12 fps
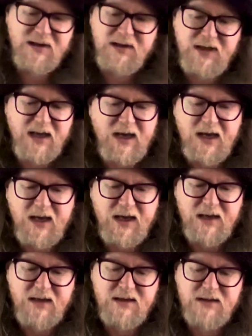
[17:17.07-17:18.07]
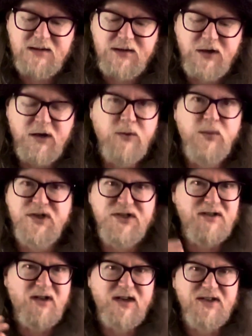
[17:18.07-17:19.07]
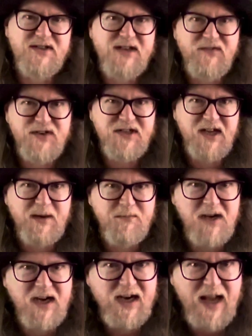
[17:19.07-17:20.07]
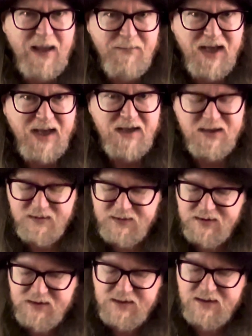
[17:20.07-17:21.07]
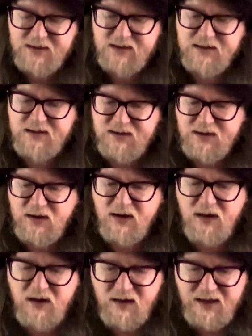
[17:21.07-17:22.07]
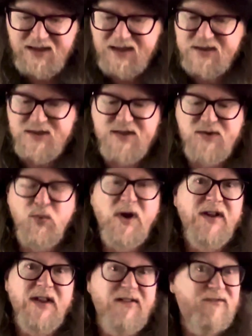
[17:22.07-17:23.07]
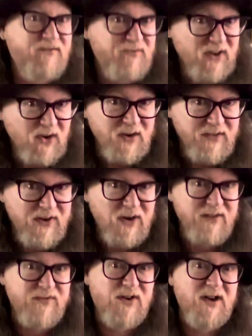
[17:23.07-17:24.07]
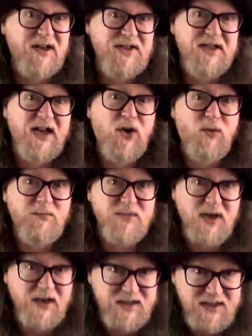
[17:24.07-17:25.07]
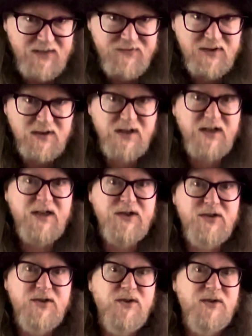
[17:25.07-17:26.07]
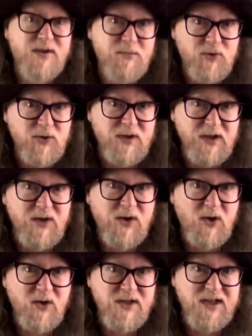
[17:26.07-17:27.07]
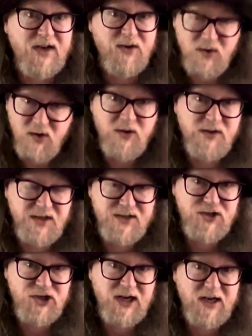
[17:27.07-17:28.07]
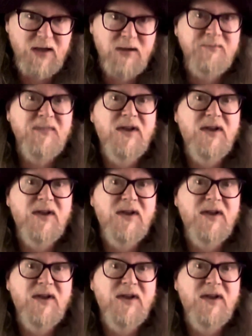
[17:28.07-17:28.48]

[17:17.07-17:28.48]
yeah, you know, which is like a seventeen minute epic. I think this is one of their very, very finest albums. I definitely need to do some Marillion content on this channel.